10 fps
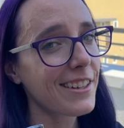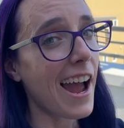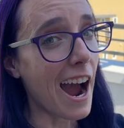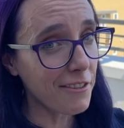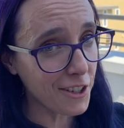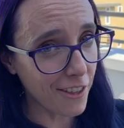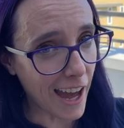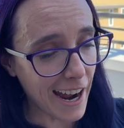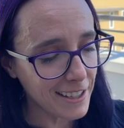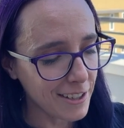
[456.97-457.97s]
After
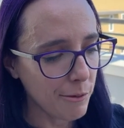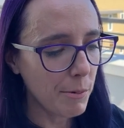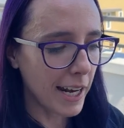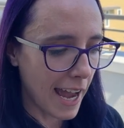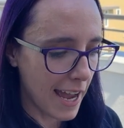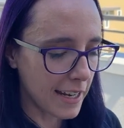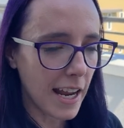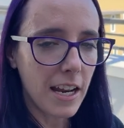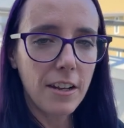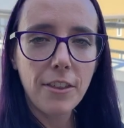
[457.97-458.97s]
that, we went ahead
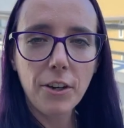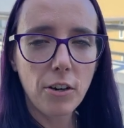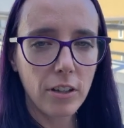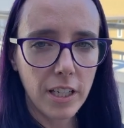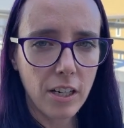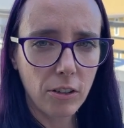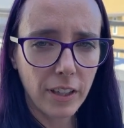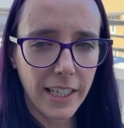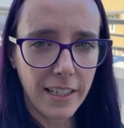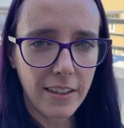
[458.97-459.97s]
and thoroughly
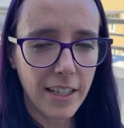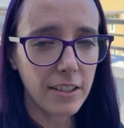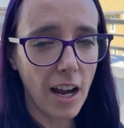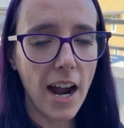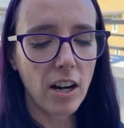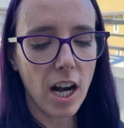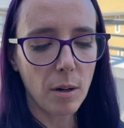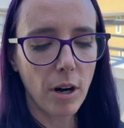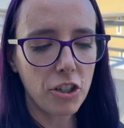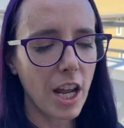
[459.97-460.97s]
cleaned the entire
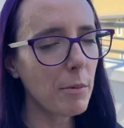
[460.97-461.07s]
airbrush,